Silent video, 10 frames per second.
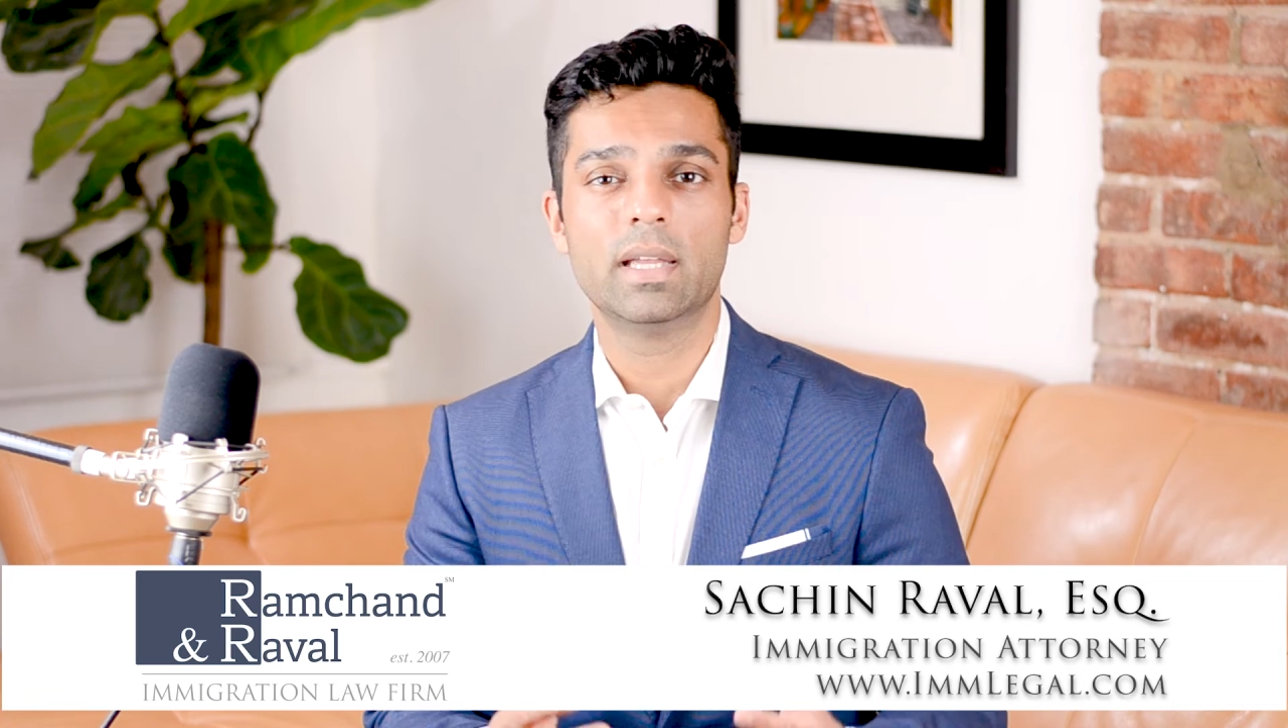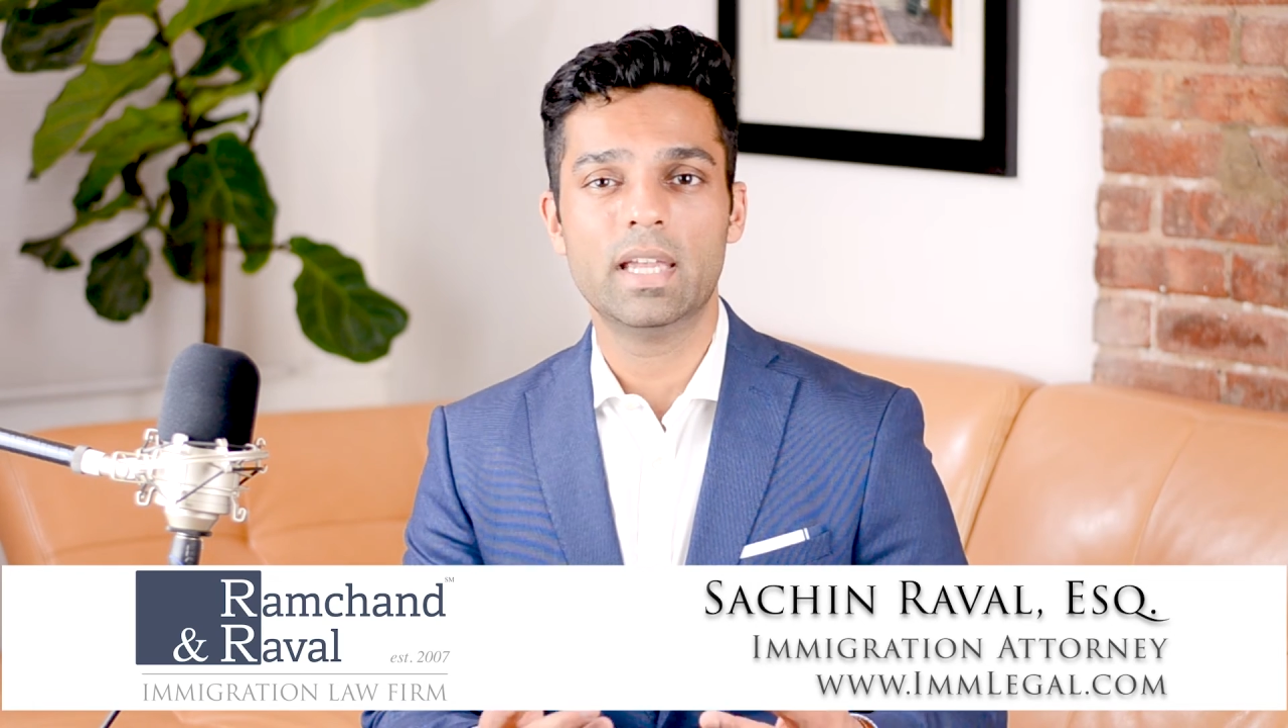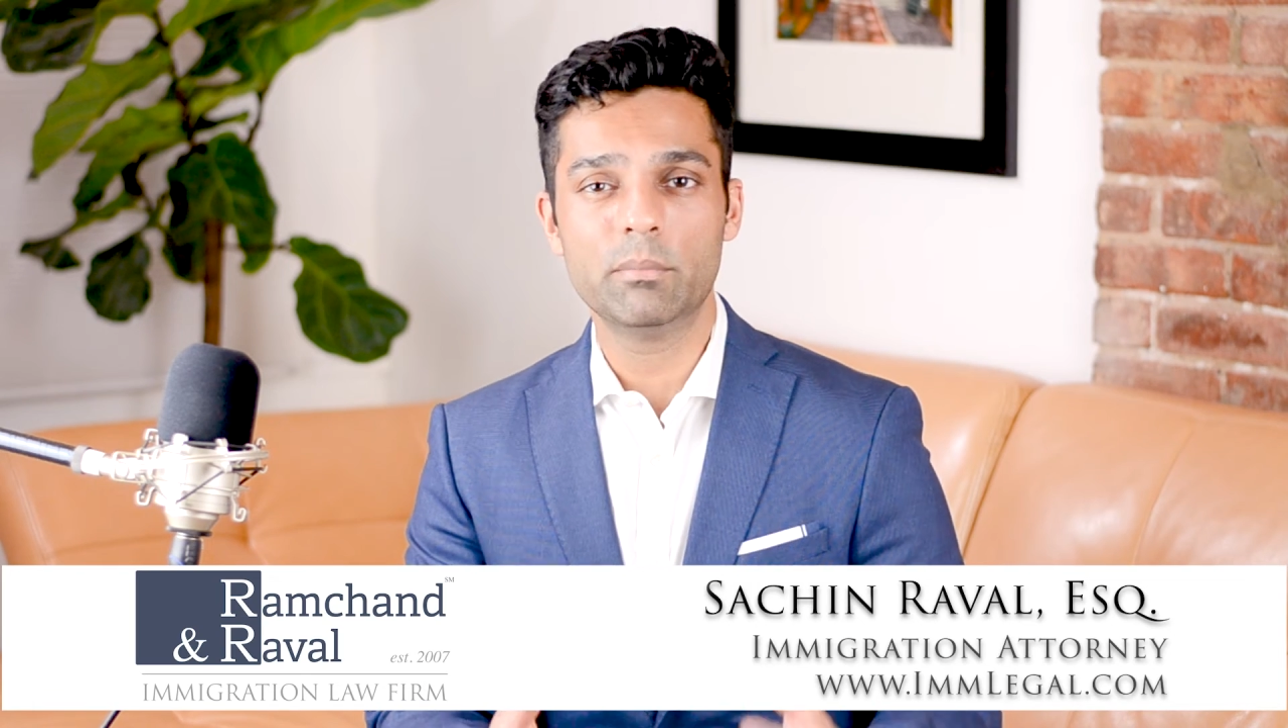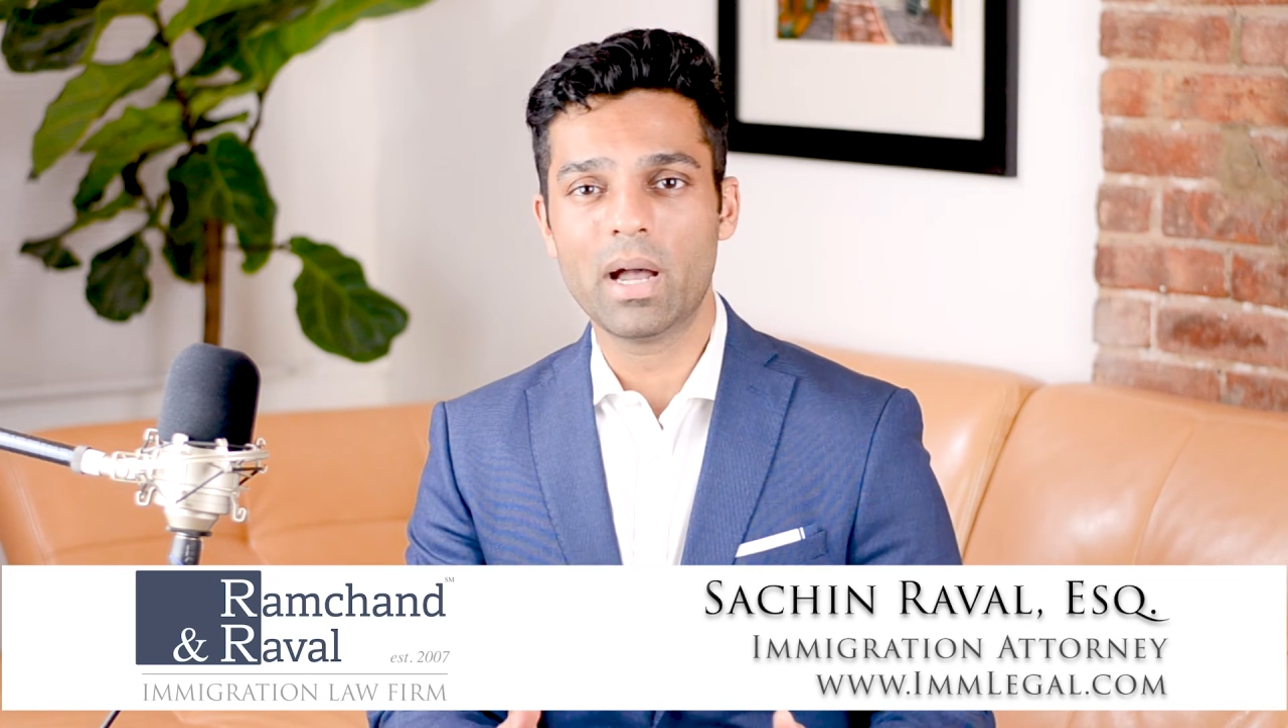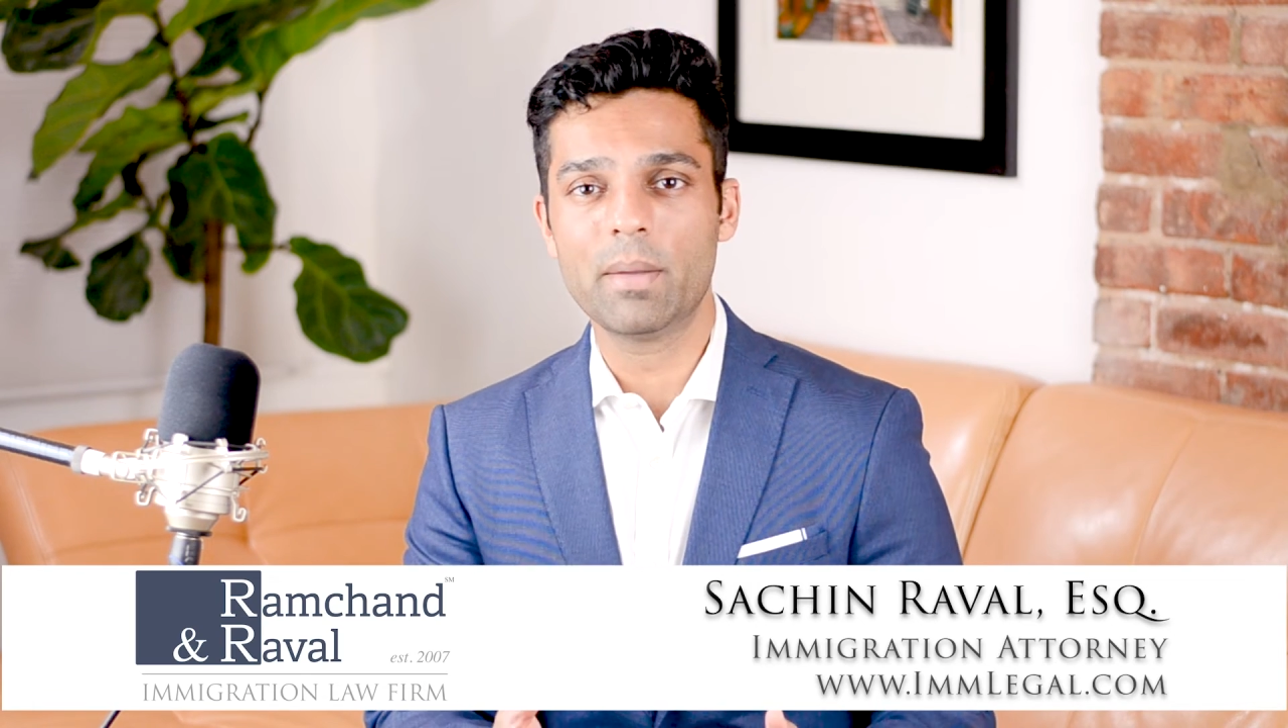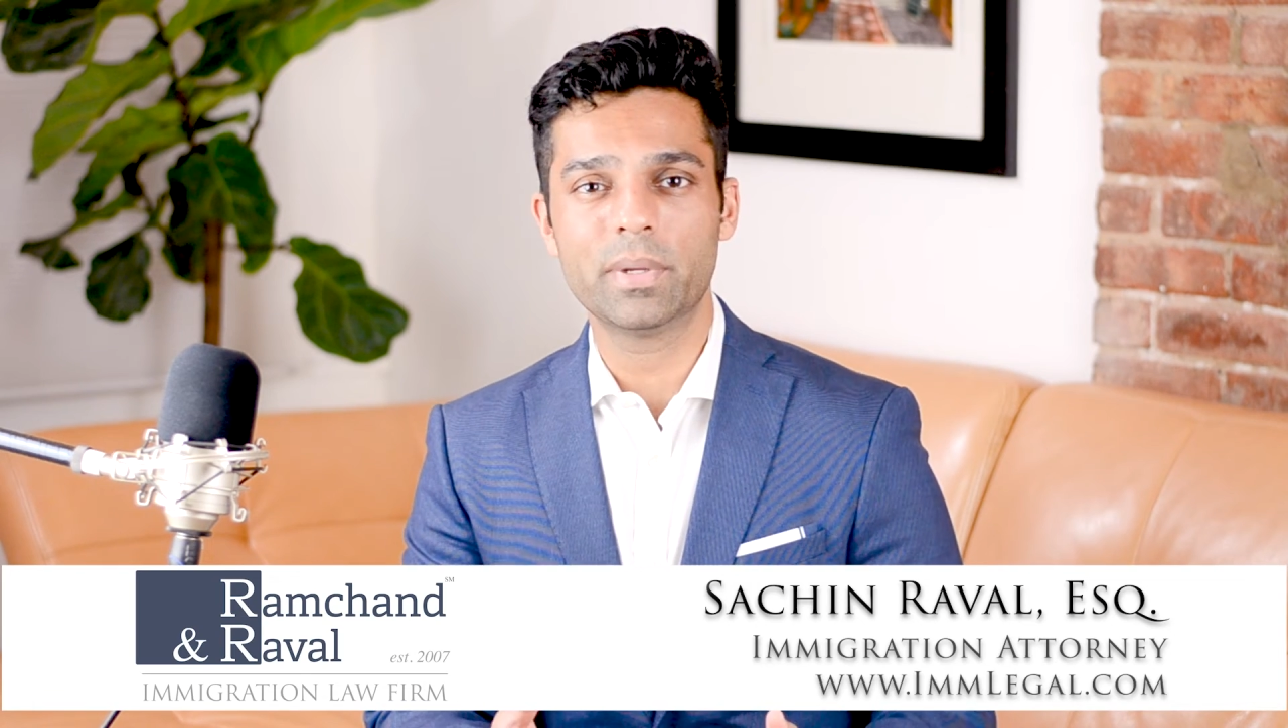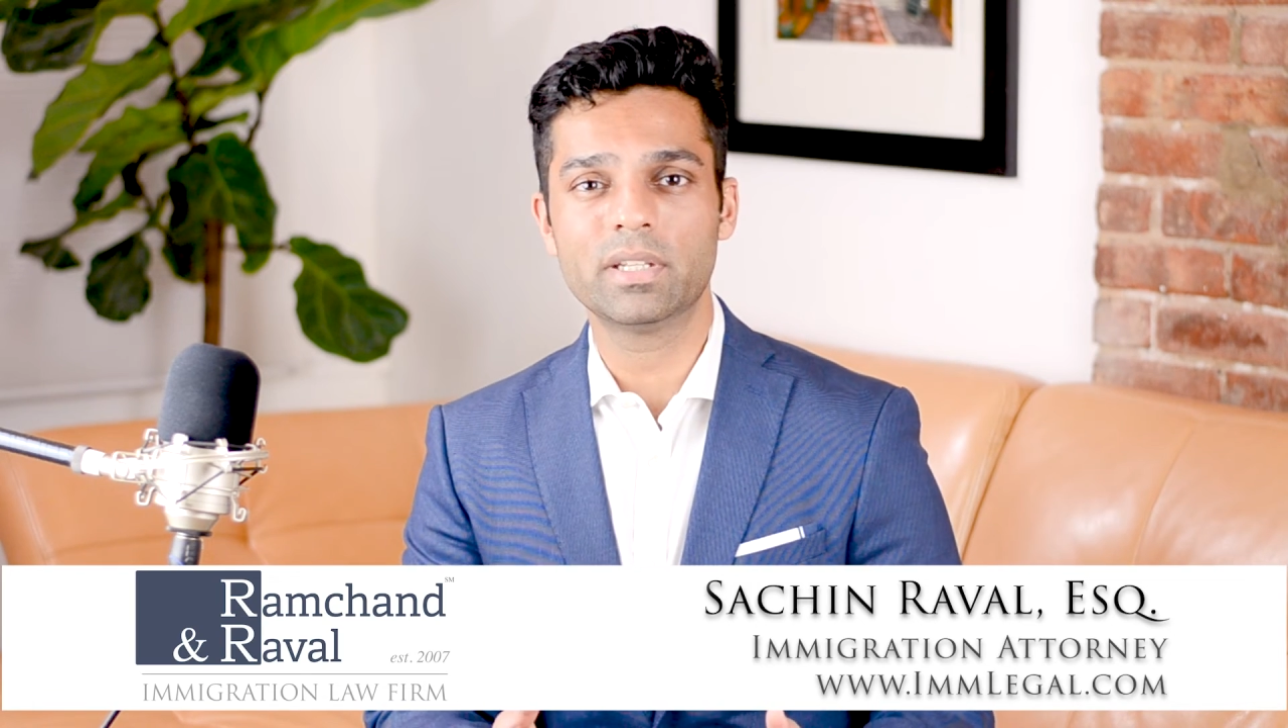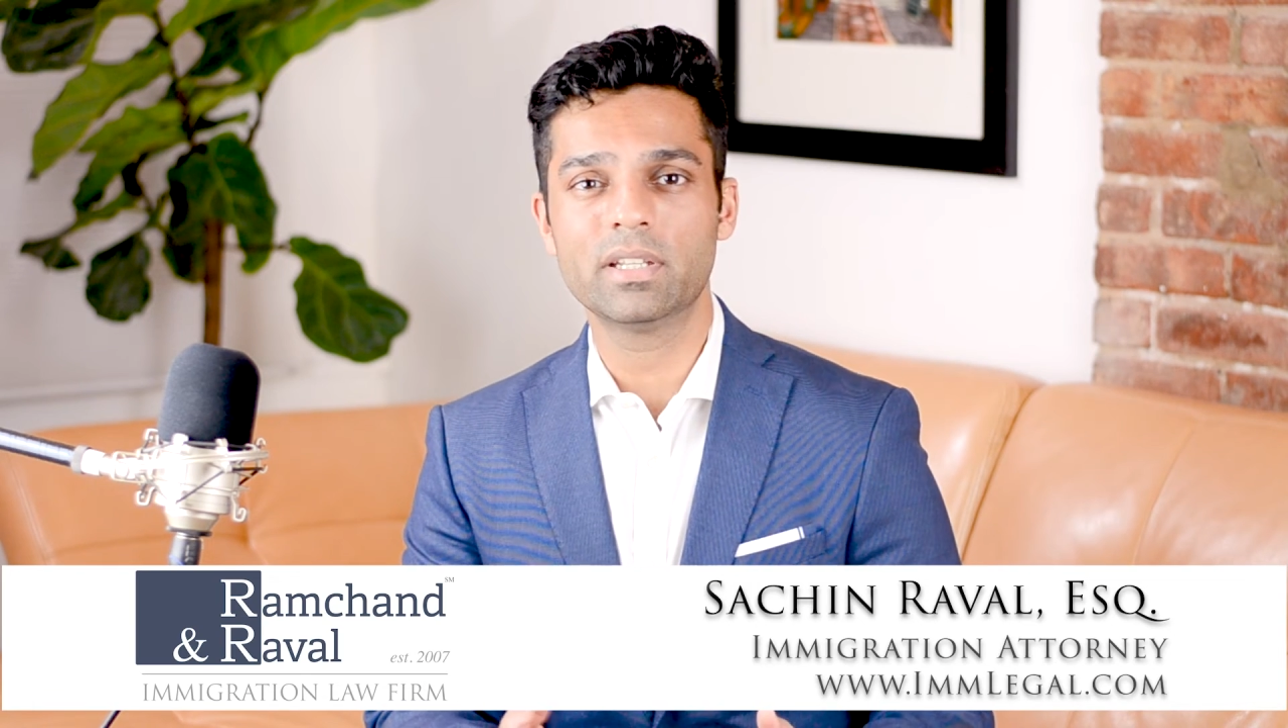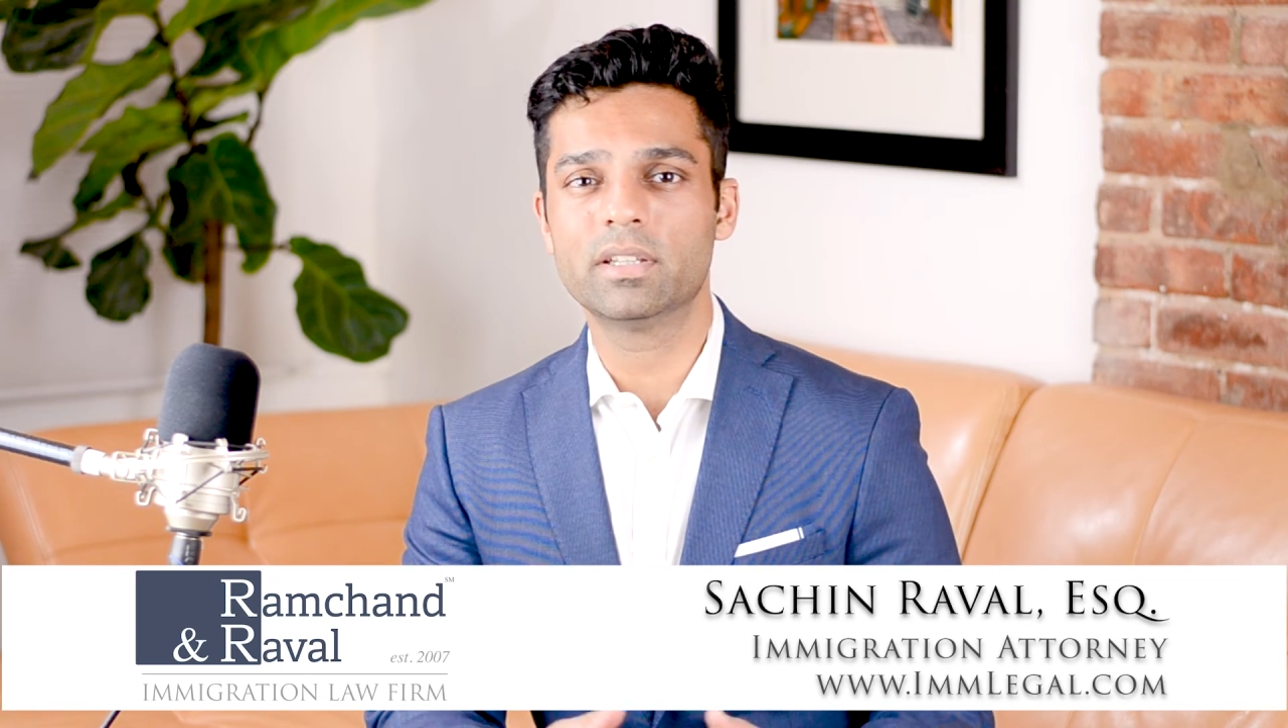In my opinion,